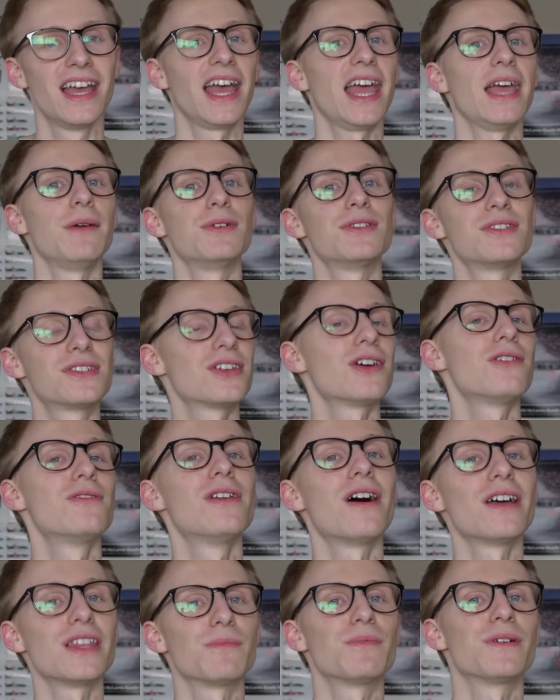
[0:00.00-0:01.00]
It was so
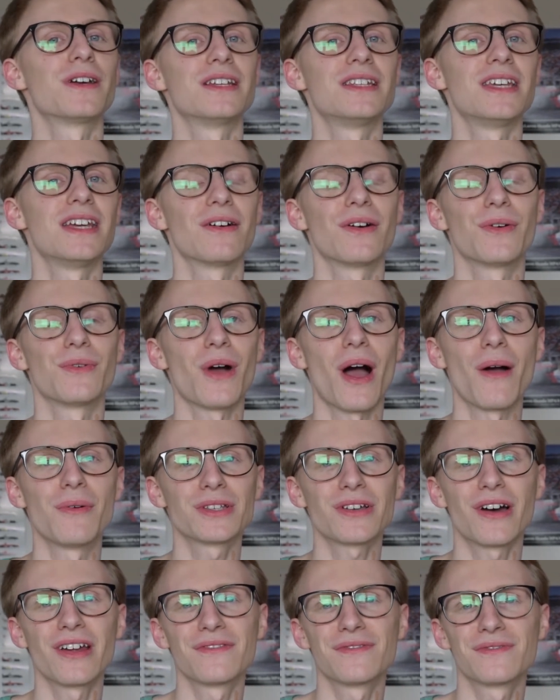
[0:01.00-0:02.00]
like the Brigadier. I was
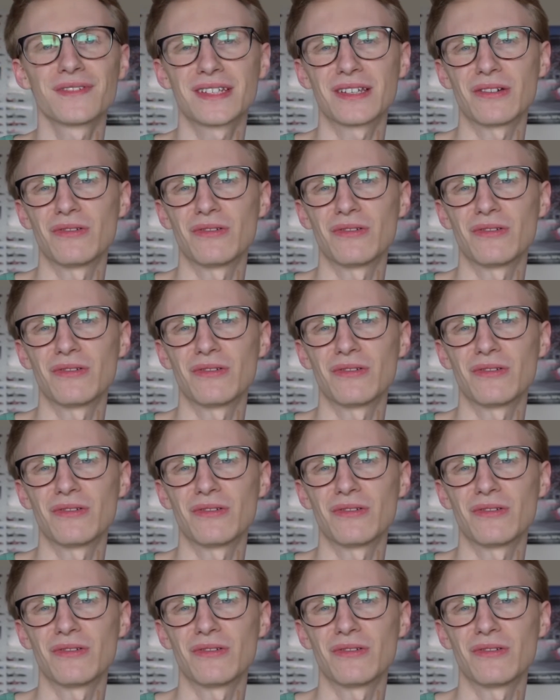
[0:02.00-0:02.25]
kind of